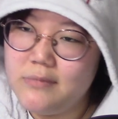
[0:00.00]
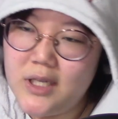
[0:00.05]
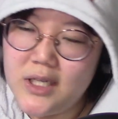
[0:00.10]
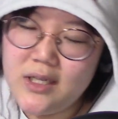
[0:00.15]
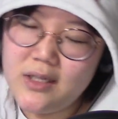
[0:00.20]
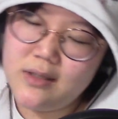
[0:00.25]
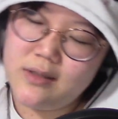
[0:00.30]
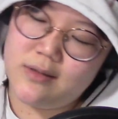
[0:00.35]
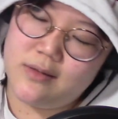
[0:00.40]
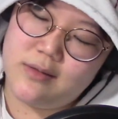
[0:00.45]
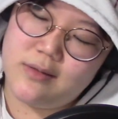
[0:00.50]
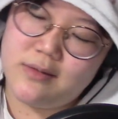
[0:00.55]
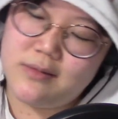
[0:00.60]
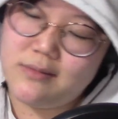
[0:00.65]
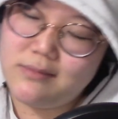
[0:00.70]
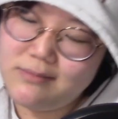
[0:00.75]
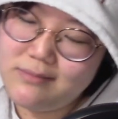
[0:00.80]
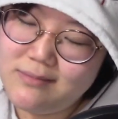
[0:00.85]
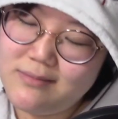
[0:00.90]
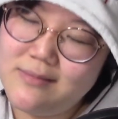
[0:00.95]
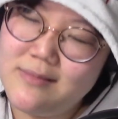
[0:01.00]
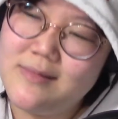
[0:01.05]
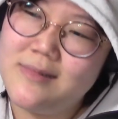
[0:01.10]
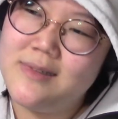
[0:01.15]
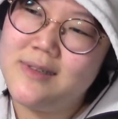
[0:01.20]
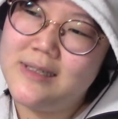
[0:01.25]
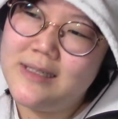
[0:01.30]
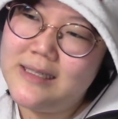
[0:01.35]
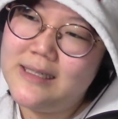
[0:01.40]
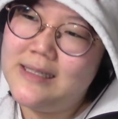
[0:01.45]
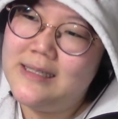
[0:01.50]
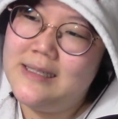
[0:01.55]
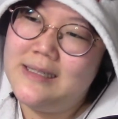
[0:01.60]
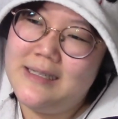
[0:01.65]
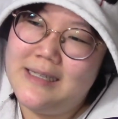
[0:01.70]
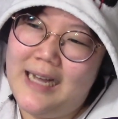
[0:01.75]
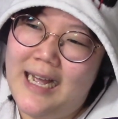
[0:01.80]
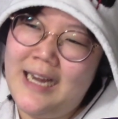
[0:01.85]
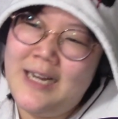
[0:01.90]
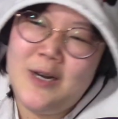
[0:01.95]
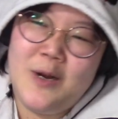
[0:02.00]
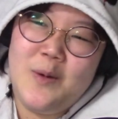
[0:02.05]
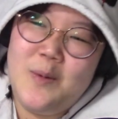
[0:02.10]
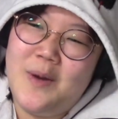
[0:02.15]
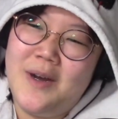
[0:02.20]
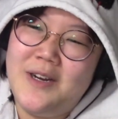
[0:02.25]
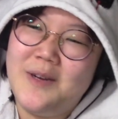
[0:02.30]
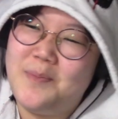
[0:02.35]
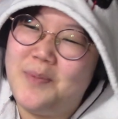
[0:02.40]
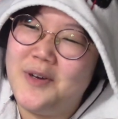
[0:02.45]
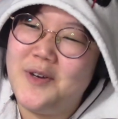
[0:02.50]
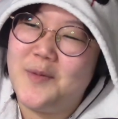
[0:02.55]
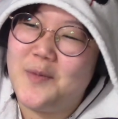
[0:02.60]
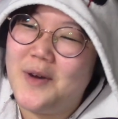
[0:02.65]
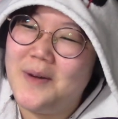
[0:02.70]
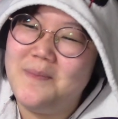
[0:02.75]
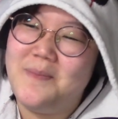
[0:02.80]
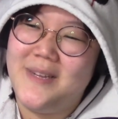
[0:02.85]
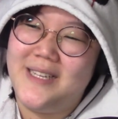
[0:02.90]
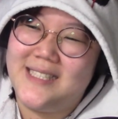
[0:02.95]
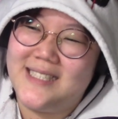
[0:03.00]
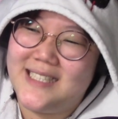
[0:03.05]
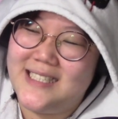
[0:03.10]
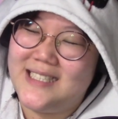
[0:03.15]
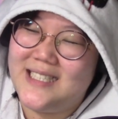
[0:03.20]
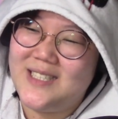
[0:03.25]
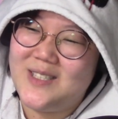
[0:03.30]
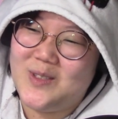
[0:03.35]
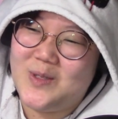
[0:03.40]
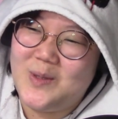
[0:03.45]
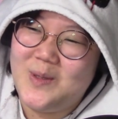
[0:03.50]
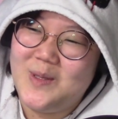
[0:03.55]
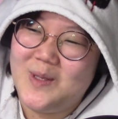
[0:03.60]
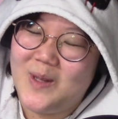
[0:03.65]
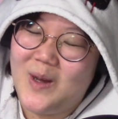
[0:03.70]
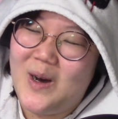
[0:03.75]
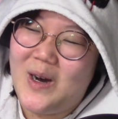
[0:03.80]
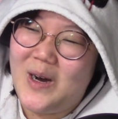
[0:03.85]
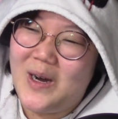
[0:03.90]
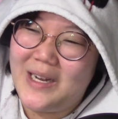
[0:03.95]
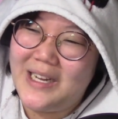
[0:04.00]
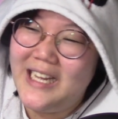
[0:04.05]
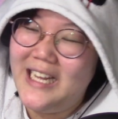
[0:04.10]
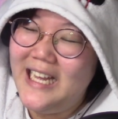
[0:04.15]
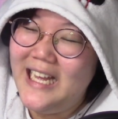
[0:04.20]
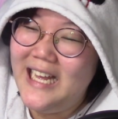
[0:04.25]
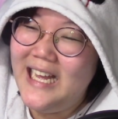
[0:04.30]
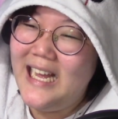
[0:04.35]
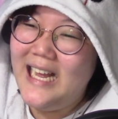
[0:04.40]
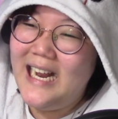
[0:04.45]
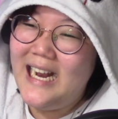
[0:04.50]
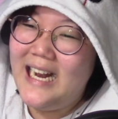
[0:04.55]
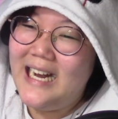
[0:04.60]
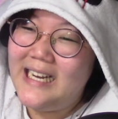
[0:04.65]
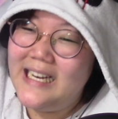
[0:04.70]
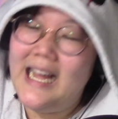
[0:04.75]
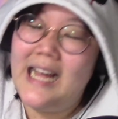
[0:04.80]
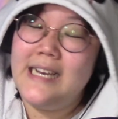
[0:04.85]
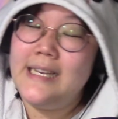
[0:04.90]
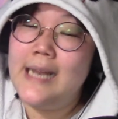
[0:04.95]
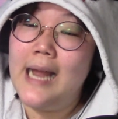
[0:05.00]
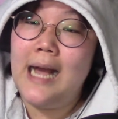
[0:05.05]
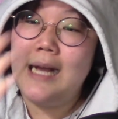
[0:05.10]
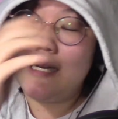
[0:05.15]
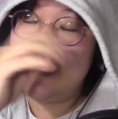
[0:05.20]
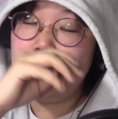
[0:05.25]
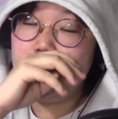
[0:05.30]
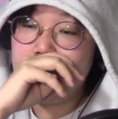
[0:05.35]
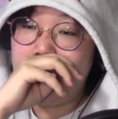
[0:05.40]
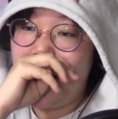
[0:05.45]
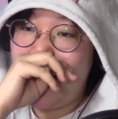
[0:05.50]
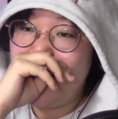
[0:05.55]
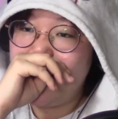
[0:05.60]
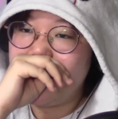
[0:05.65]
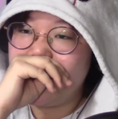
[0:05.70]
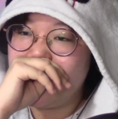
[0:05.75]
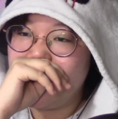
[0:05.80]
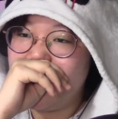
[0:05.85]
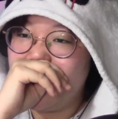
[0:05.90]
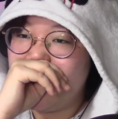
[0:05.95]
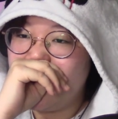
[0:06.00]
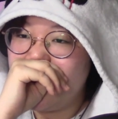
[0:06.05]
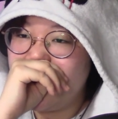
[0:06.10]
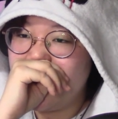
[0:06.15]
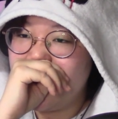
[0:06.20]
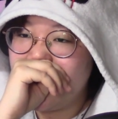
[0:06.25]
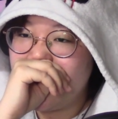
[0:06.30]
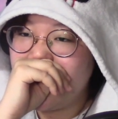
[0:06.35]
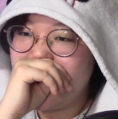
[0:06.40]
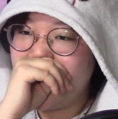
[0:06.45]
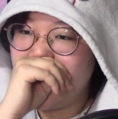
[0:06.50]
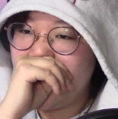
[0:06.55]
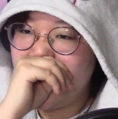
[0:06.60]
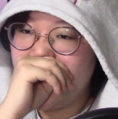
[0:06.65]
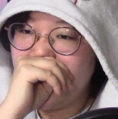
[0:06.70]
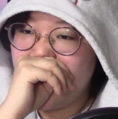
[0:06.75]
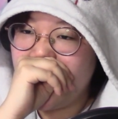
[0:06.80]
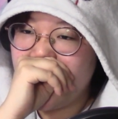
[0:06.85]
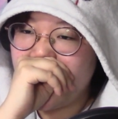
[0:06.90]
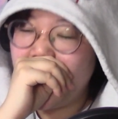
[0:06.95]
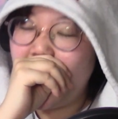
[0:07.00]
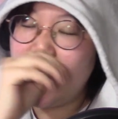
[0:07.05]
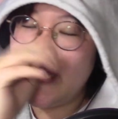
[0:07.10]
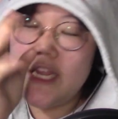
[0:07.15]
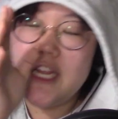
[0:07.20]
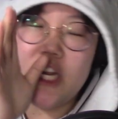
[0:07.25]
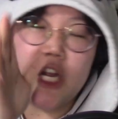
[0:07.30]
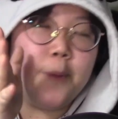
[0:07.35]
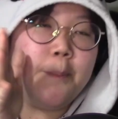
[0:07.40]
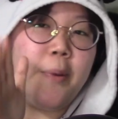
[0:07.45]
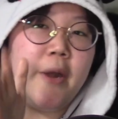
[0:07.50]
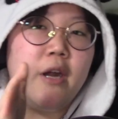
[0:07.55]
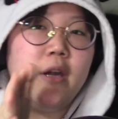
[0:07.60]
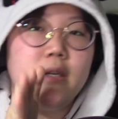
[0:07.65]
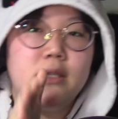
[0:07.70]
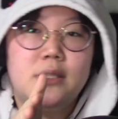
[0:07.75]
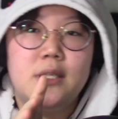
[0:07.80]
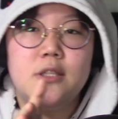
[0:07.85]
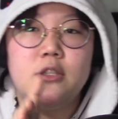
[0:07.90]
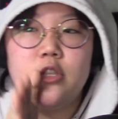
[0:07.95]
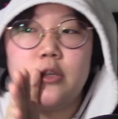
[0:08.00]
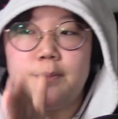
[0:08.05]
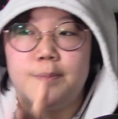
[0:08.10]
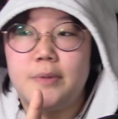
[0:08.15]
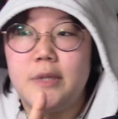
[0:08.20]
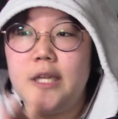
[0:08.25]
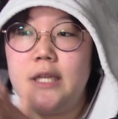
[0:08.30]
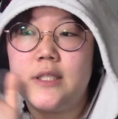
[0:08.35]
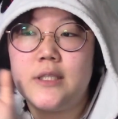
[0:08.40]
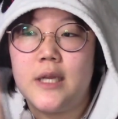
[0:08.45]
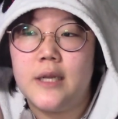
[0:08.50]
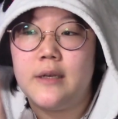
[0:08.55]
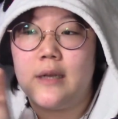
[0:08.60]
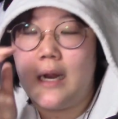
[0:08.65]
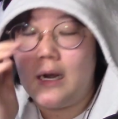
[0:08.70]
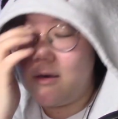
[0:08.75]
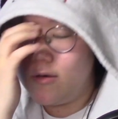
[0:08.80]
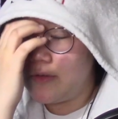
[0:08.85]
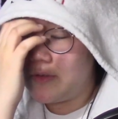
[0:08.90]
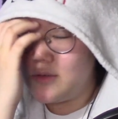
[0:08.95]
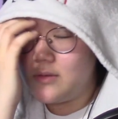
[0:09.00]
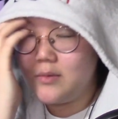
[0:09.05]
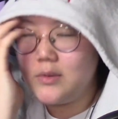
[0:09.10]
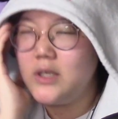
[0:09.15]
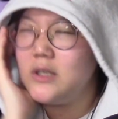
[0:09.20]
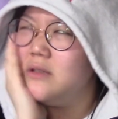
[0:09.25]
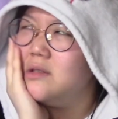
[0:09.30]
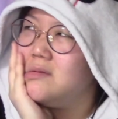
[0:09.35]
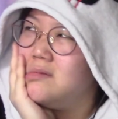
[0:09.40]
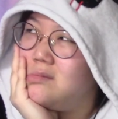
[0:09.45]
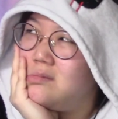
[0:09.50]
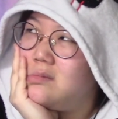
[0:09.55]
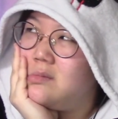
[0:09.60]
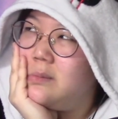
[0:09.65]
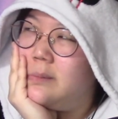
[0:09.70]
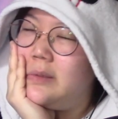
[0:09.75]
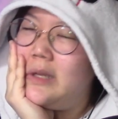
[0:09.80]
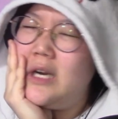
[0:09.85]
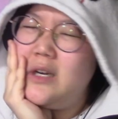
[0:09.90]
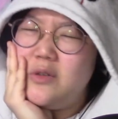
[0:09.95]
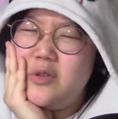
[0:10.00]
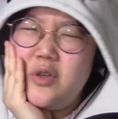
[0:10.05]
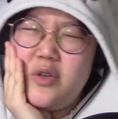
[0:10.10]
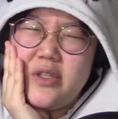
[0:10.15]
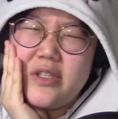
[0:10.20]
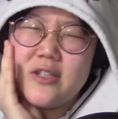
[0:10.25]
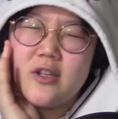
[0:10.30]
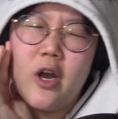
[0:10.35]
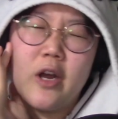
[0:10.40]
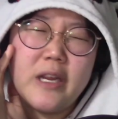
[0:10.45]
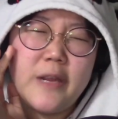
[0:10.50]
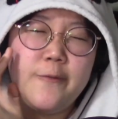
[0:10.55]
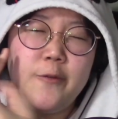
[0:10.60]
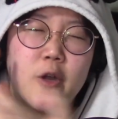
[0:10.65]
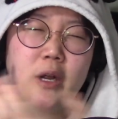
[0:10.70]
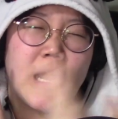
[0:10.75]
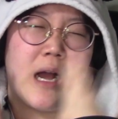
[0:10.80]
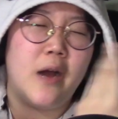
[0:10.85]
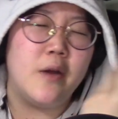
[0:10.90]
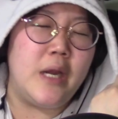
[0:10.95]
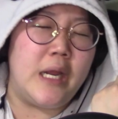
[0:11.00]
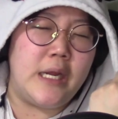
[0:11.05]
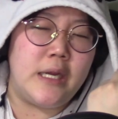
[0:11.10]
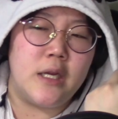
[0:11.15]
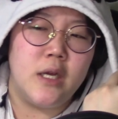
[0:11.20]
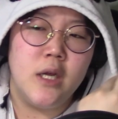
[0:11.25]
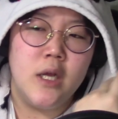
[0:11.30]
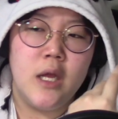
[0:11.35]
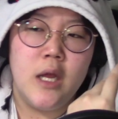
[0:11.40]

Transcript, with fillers: I don't want to put One Piece because it's too long. Not, not, not. Well, in comparison to Bleach and Naruto, well, Naruto is long if you're counting